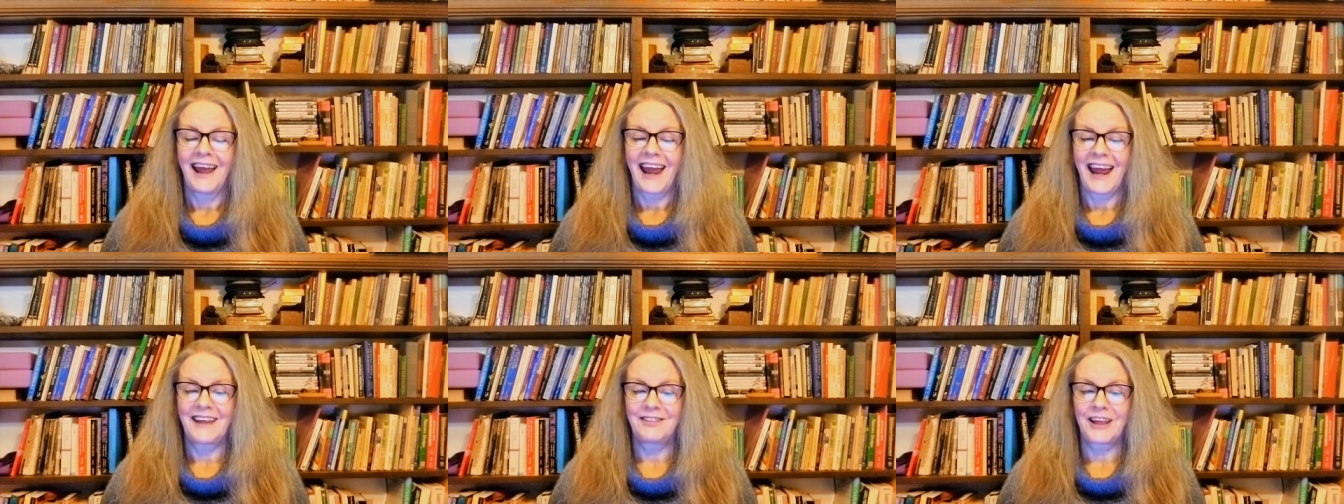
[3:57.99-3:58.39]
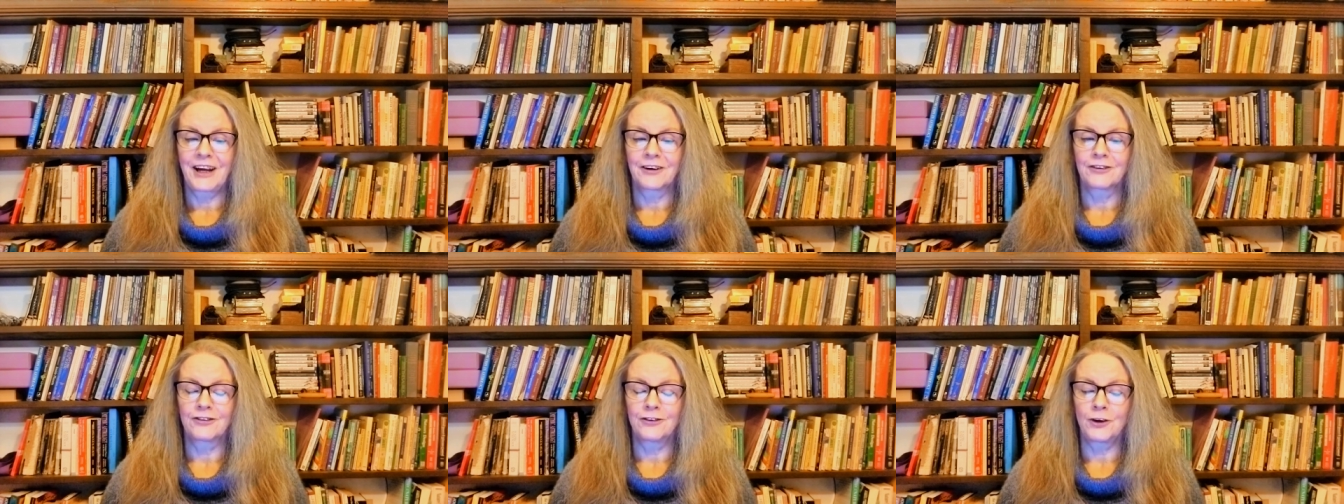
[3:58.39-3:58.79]
and they
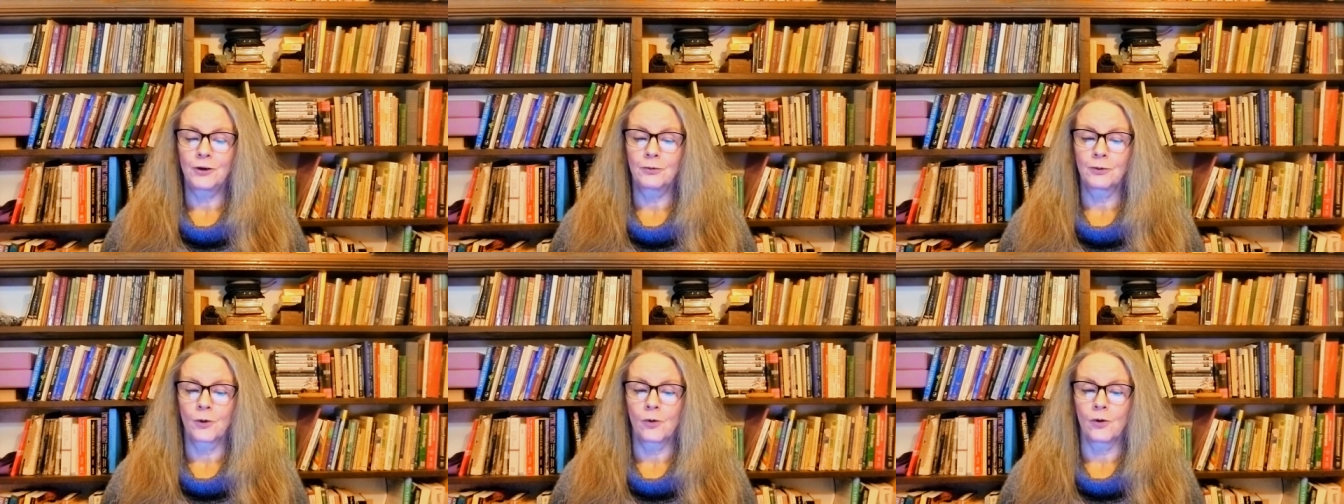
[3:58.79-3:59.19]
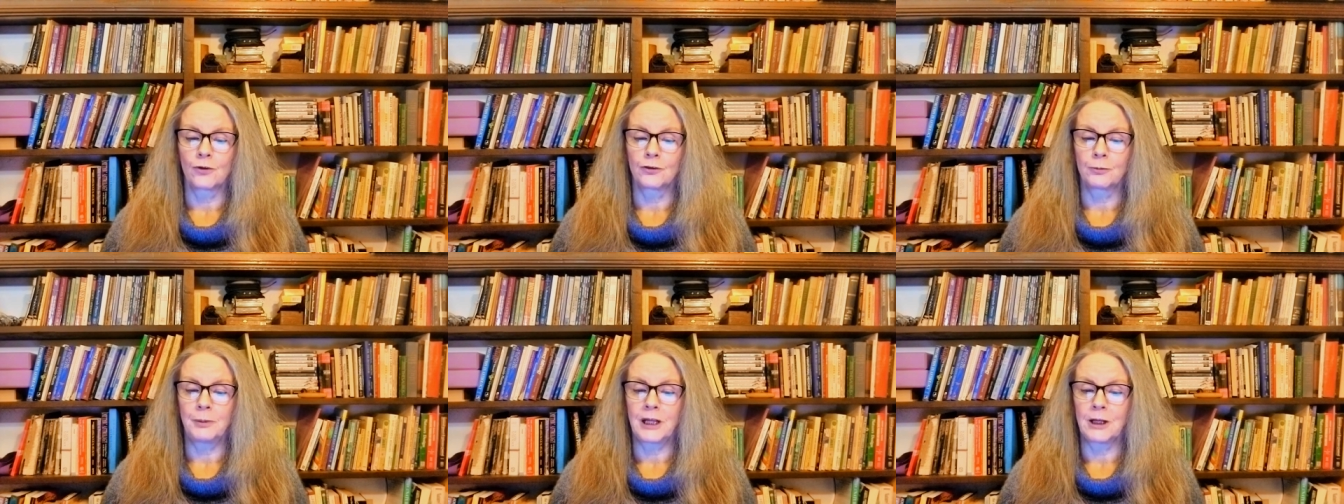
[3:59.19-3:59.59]
are still
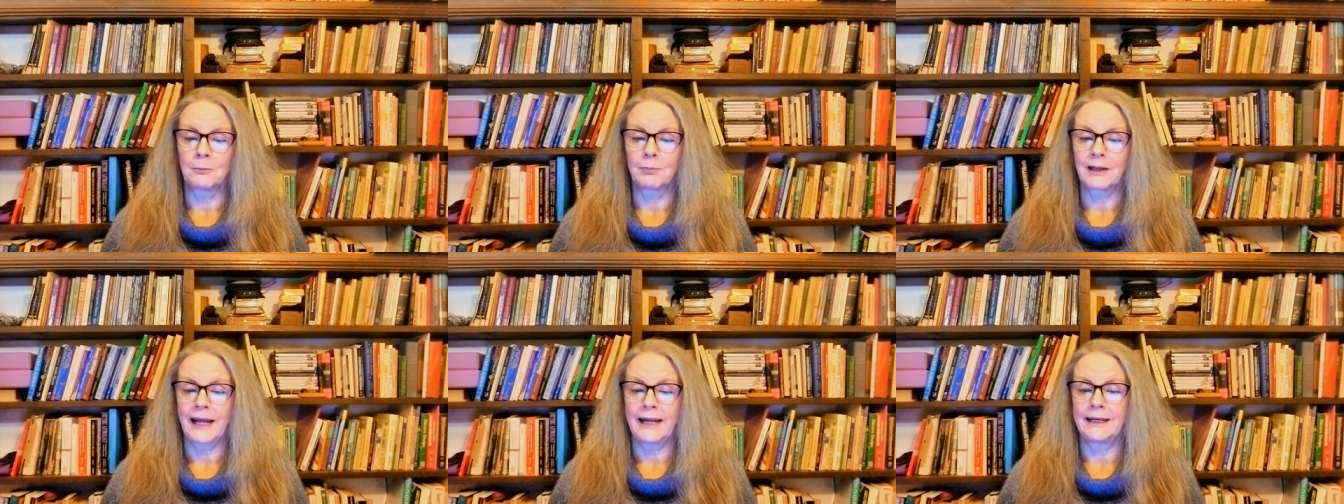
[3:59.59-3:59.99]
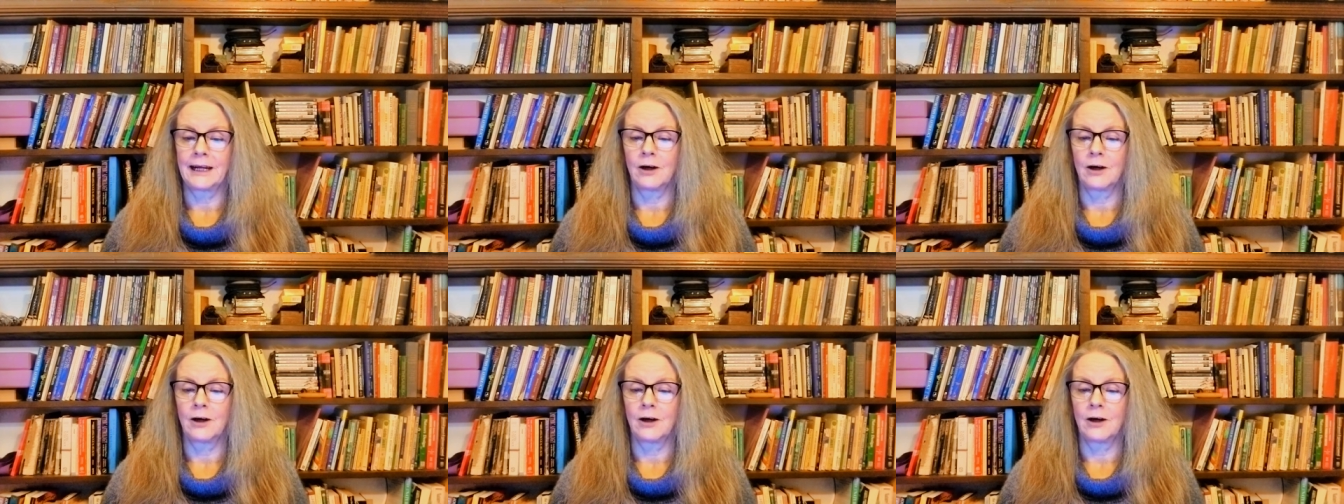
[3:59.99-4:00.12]
roles being played